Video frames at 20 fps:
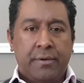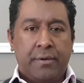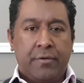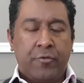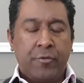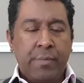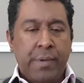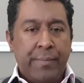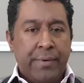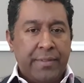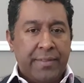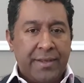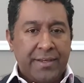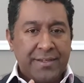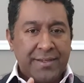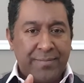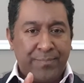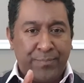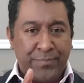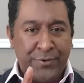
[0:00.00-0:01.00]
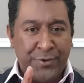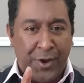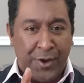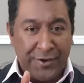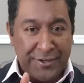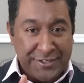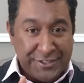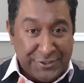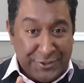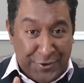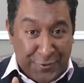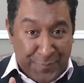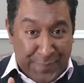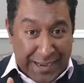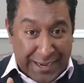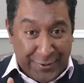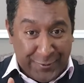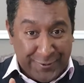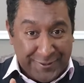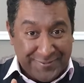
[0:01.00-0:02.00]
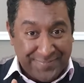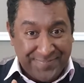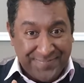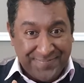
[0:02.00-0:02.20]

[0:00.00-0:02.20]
Remember, the knowledge is not power.